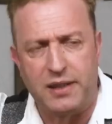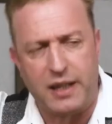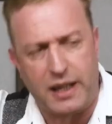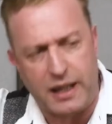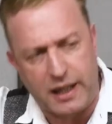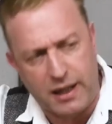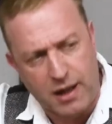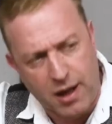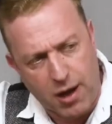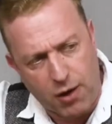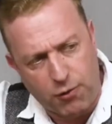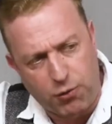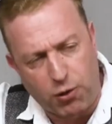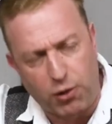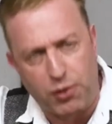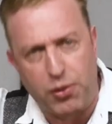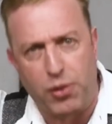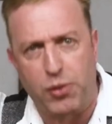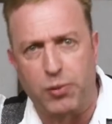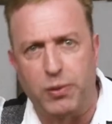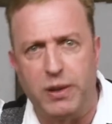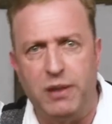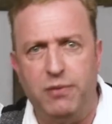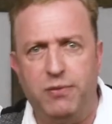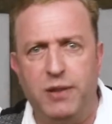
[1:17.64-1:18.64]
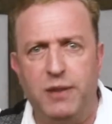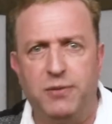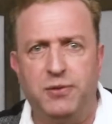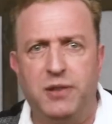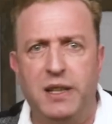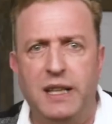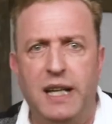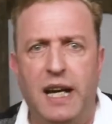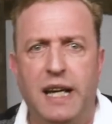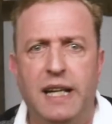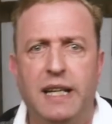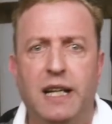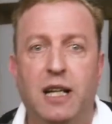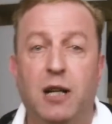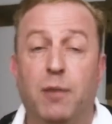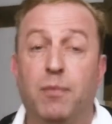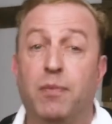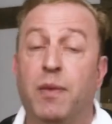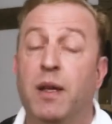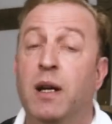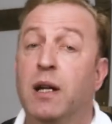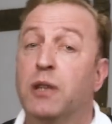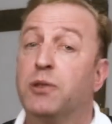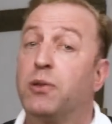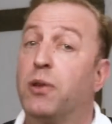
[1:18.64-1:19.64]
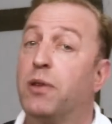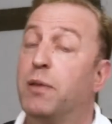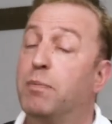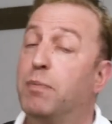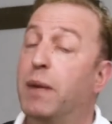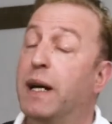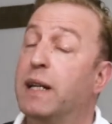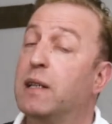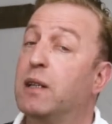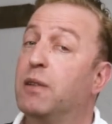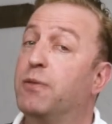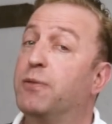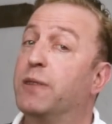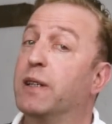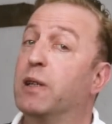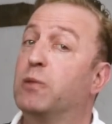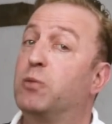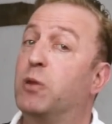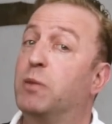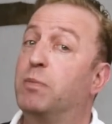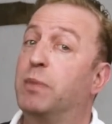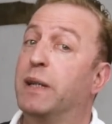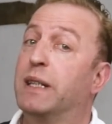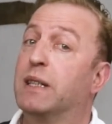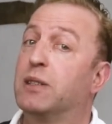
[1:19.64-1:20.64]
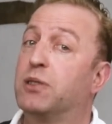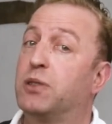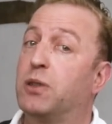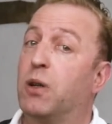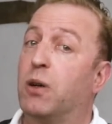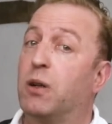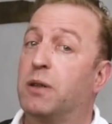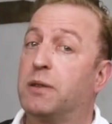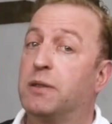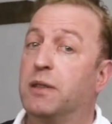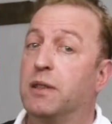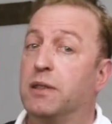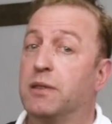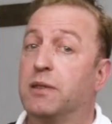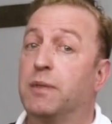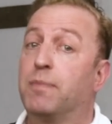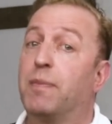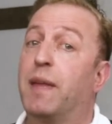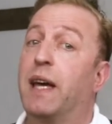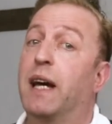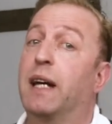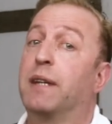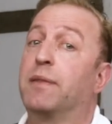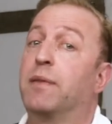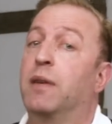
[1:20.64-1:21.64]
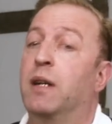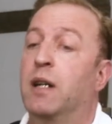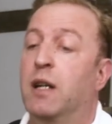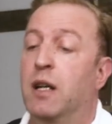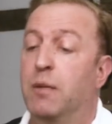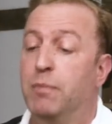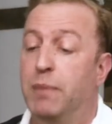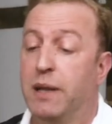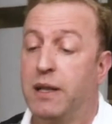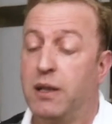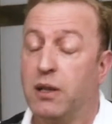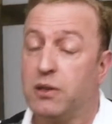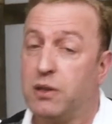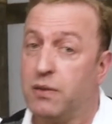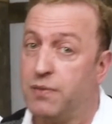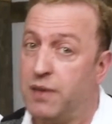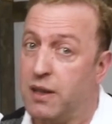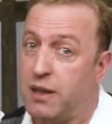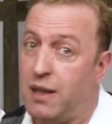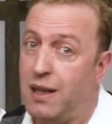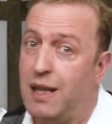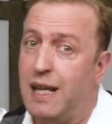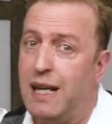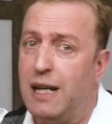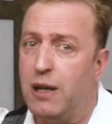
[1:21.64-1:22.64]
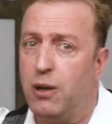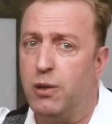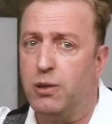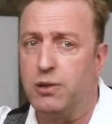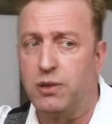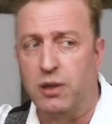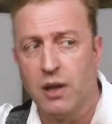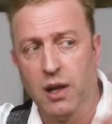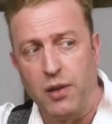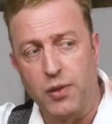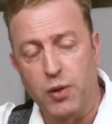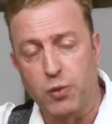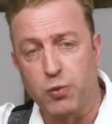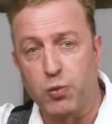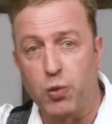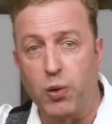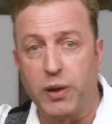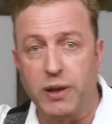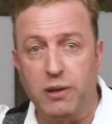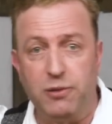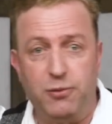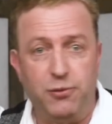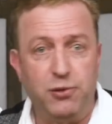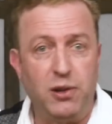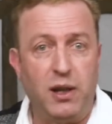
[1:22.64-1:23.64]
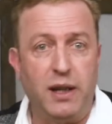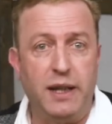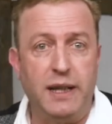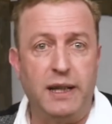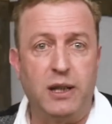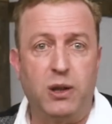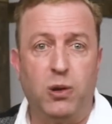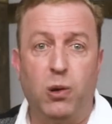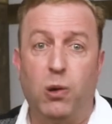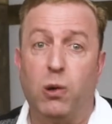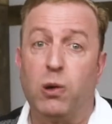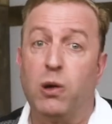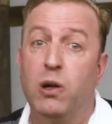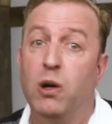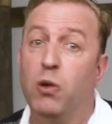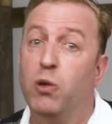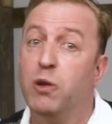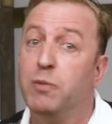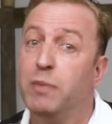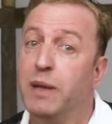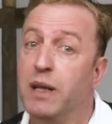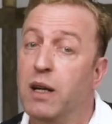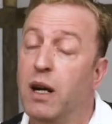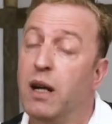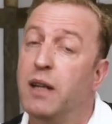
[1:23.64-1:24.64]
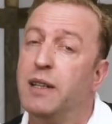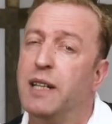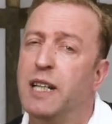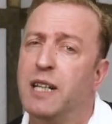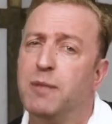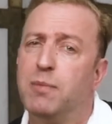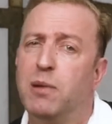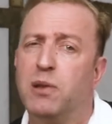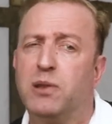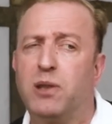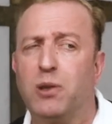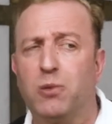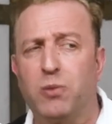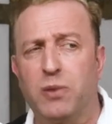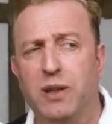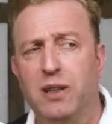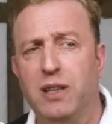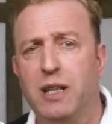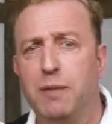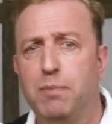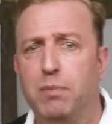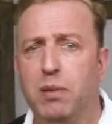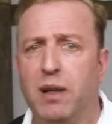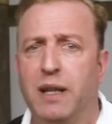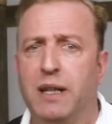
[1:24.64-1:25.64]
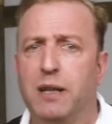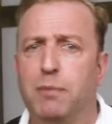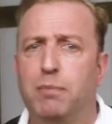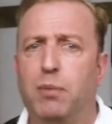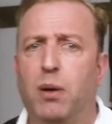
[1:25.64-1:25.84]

day for 3:50 a.m., so the battlefield would be in darkness, and because of the clouds, the Royal Flying Corps would be unable to really play a